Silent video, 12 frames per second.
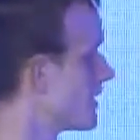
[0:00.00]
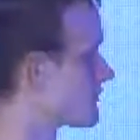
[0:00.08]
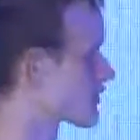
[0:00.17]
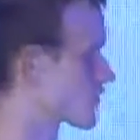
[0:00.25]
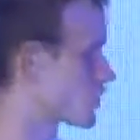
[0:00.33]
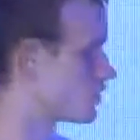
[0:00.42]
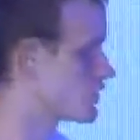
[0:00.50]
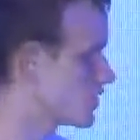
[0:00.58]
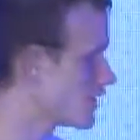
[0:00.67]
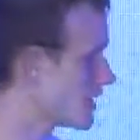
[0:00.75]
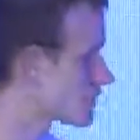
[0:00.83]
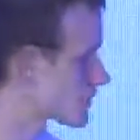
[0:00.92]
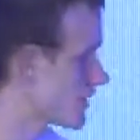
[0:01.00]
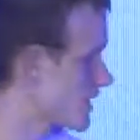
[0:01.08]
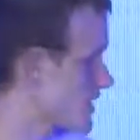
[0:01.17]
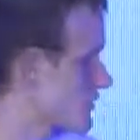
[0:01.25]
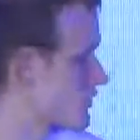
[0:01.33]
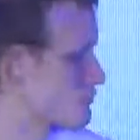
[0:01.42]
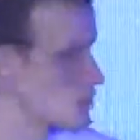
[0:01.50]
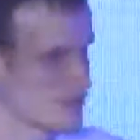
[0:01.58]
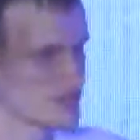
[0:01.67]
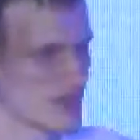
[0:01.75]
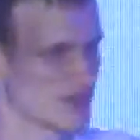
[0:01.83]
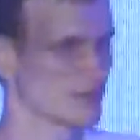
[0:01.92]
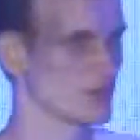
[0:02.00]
Virtual machine upgrades, sort of more flexible